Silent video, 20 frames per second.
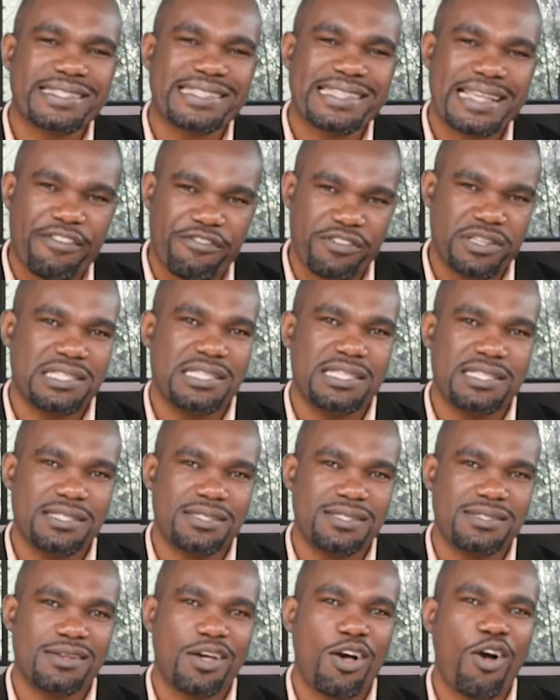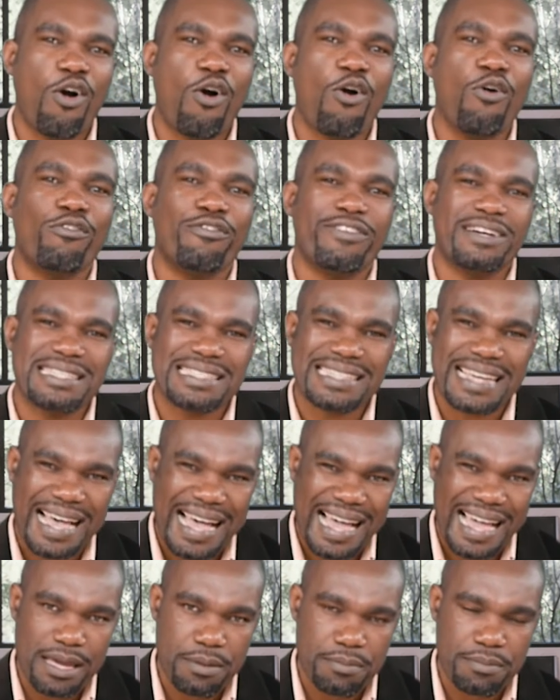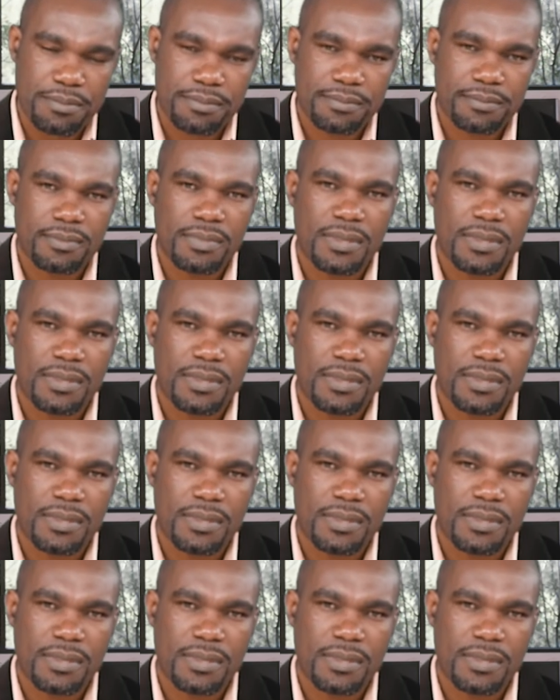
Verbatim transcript: services over time.